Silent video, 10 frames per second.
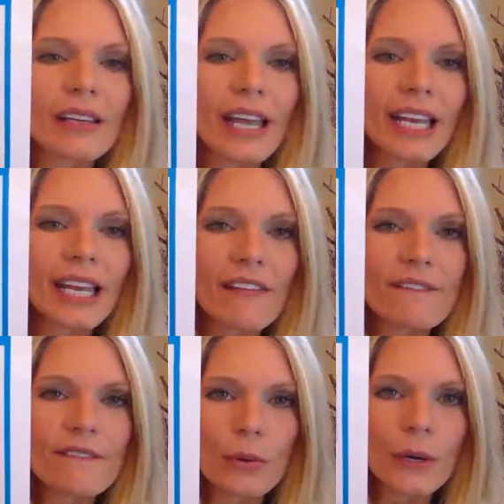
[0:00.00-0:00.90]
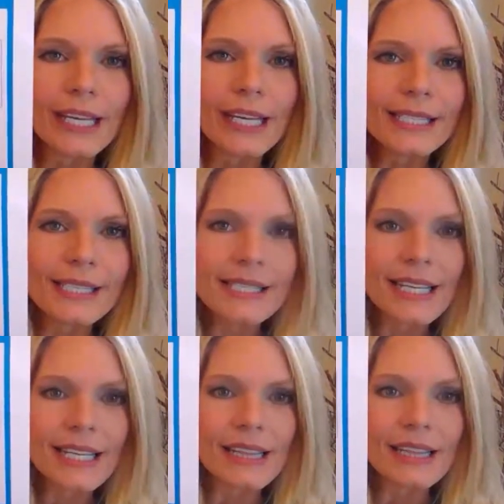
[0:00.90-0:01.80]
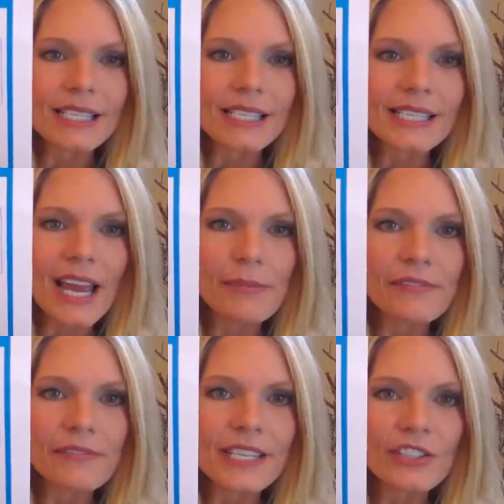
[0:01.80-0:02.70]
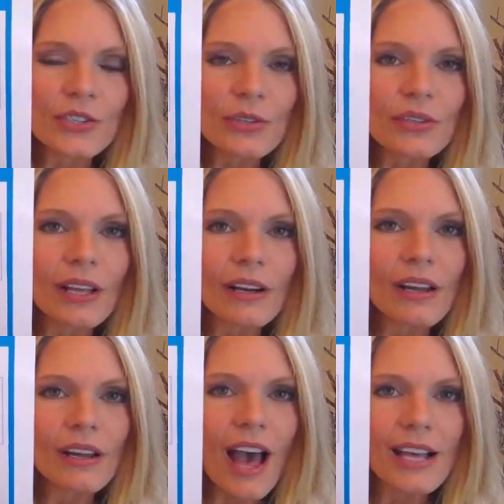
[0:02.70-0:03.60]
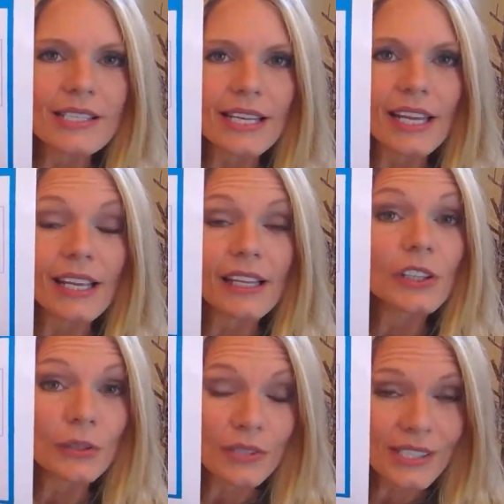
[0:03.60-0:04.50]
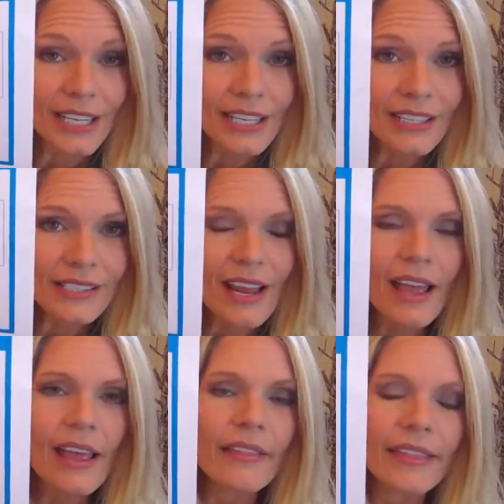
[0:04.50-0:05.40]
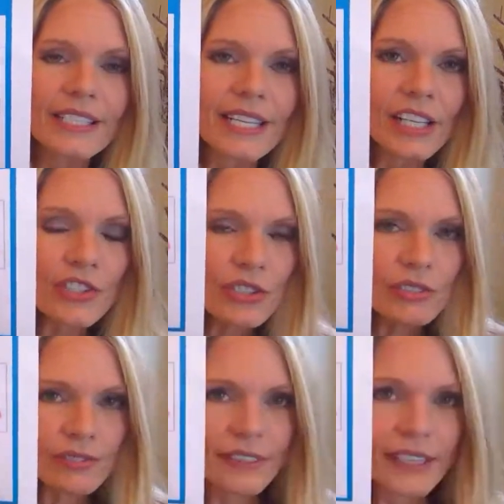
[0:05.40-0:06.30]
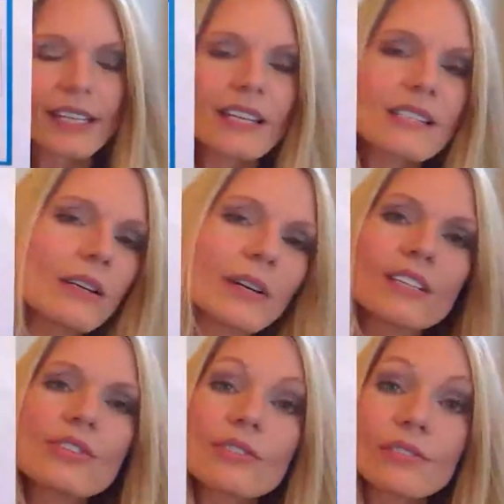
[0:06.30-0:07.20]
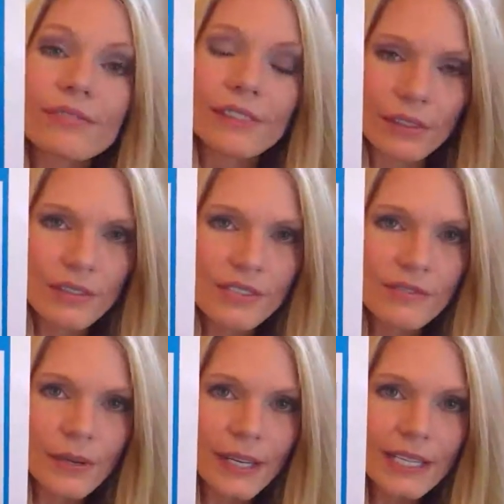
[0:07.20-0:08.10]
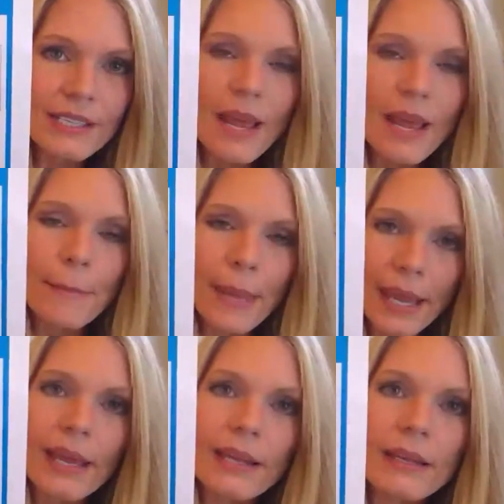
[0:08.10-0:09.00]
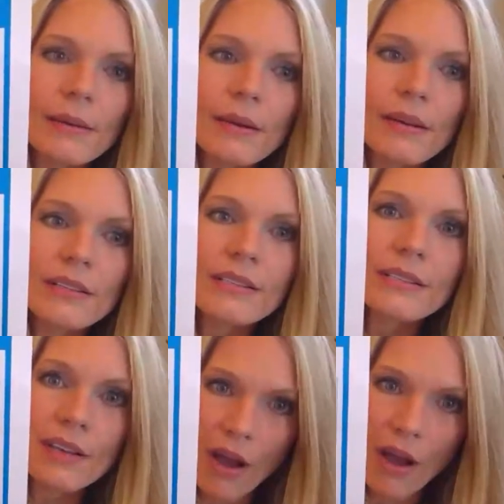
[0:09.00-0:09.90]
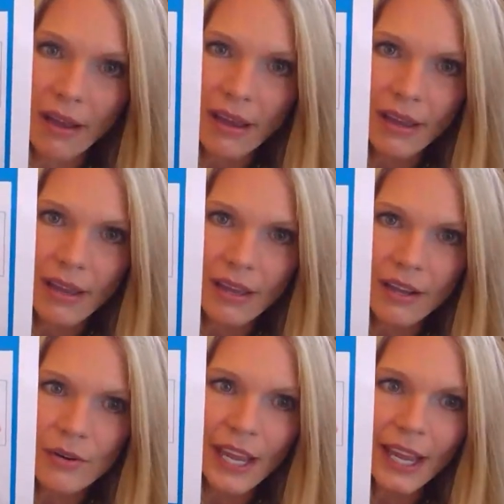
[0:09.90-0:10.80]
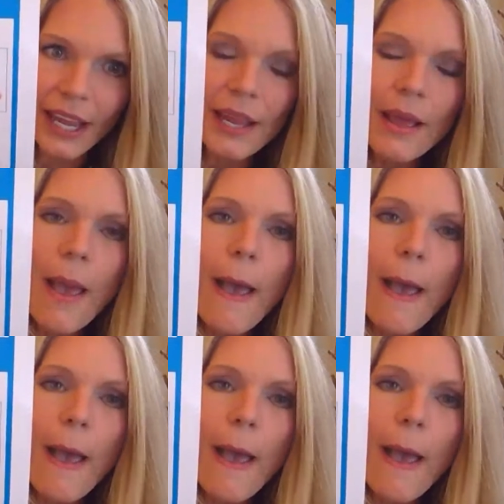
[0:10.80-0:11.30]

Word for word: any voids in this type of denture that are causing looseness, the DenSureFit is going to fill those voids and make it snug. Okay,